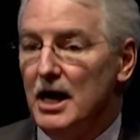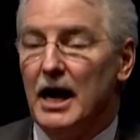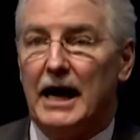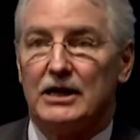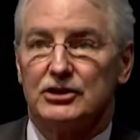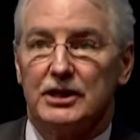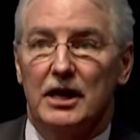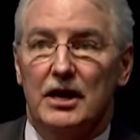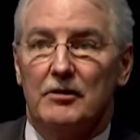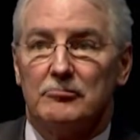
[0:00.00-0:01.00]
actually,
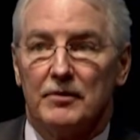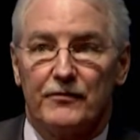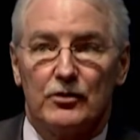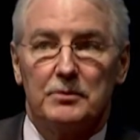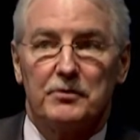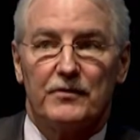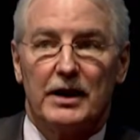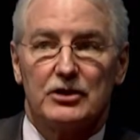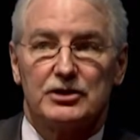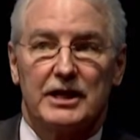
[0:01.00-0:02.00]
referring
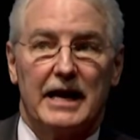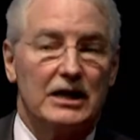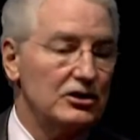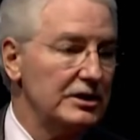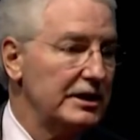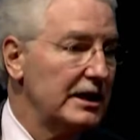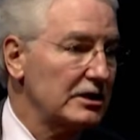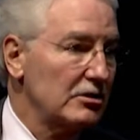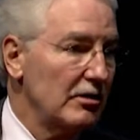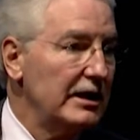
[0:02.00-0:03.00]
providers can actually get
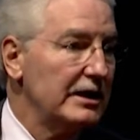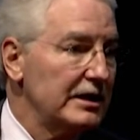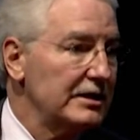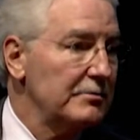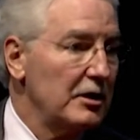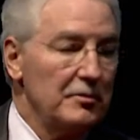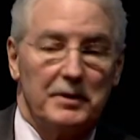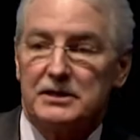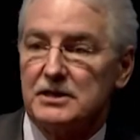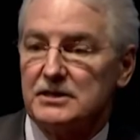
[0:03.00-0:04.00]
credit in the
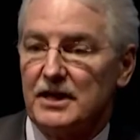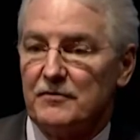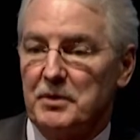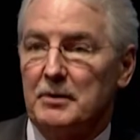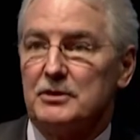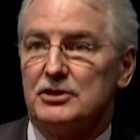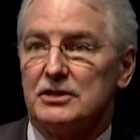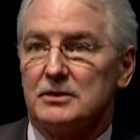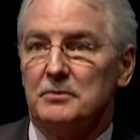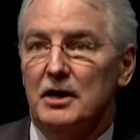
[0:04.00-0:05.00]
merit-based incentive payment
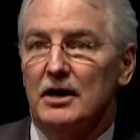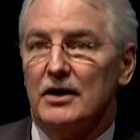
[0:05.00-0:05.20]
system